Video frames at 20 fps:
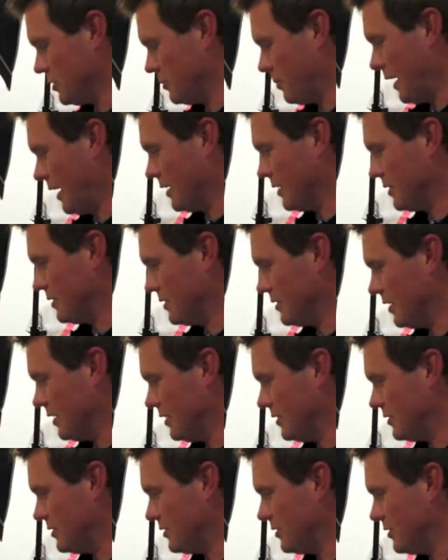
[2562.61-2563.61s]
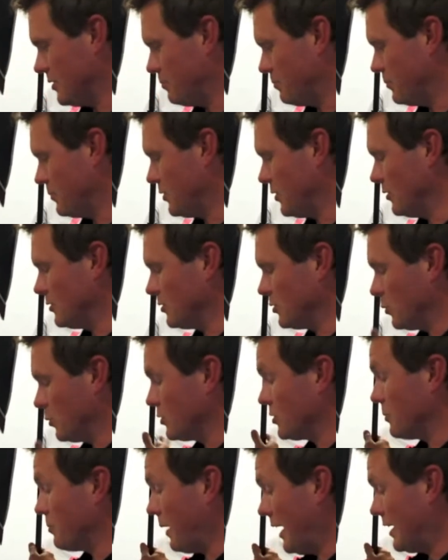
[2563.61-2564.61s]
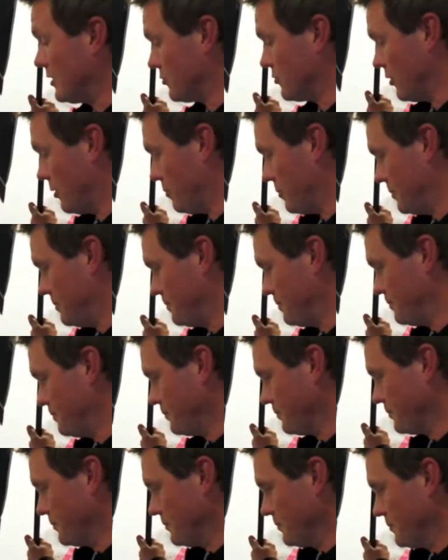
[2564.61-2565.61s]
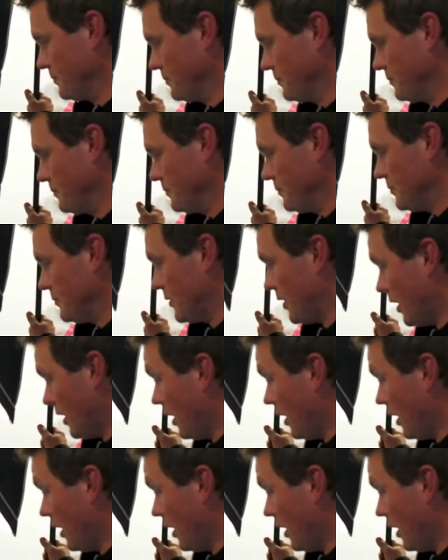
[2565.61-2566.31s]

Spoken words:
the backdrop. The